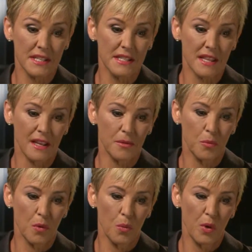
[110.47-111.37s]
is that
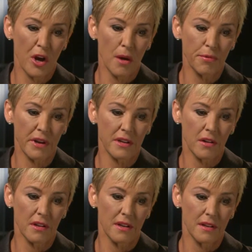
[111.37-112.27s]
we operate
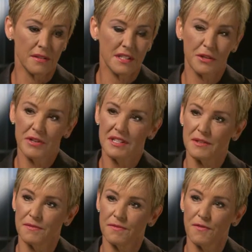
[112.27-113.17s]
on a series
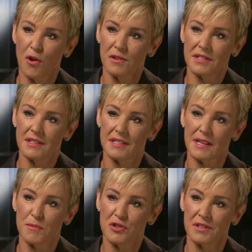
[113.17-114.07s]
of false
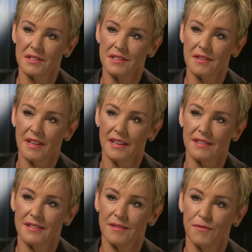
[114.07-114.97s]
assumptions
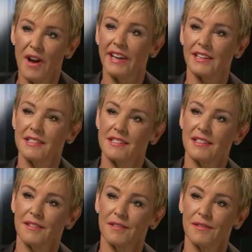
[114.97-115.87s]
that violence
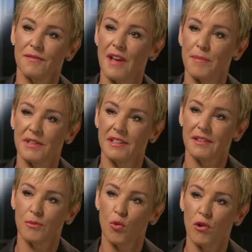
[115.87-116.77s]
and famine
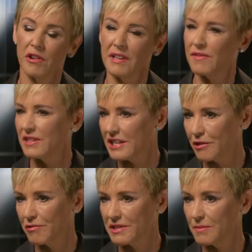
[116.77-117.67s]
and war and even
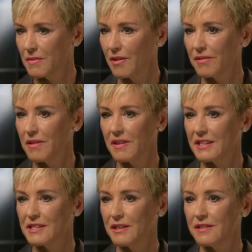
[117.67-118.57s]
terrorism aren't the
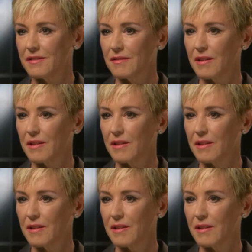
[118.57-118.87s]
things that,